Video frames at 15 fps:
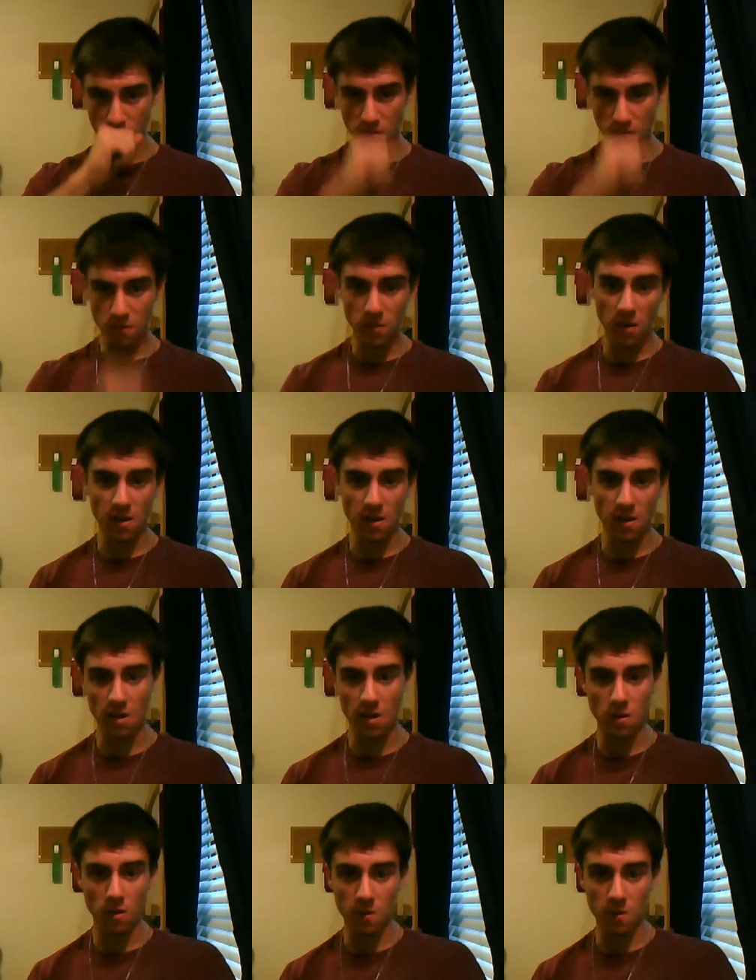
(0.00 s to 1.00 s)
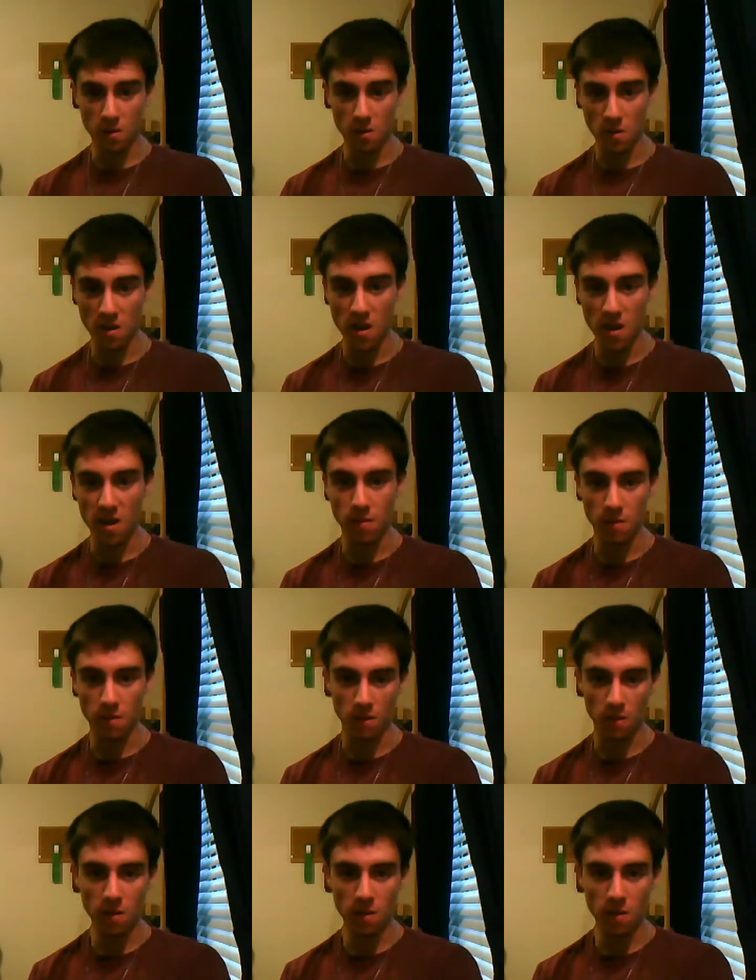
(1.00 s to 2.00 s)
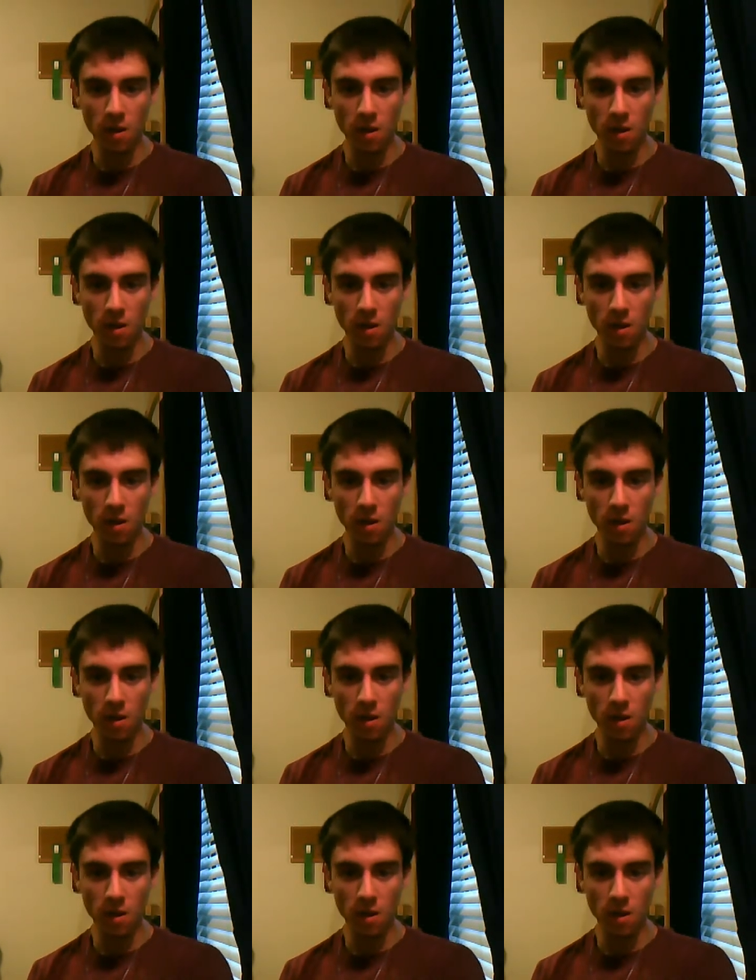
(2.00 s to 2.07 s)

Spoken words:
feel like getting a little bit creative, I'll